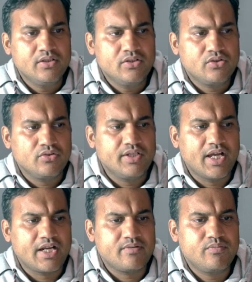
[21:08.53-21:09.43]
So
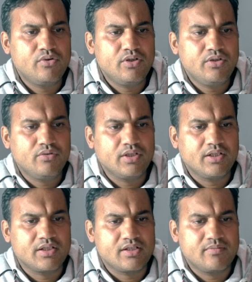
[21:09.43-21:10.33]
dashboard, you can
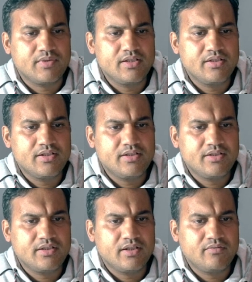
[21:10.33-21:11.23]
customize it.
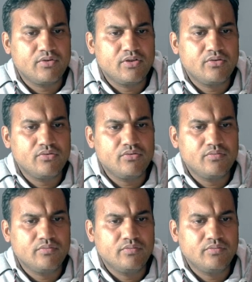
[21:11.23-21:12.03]
Say I want to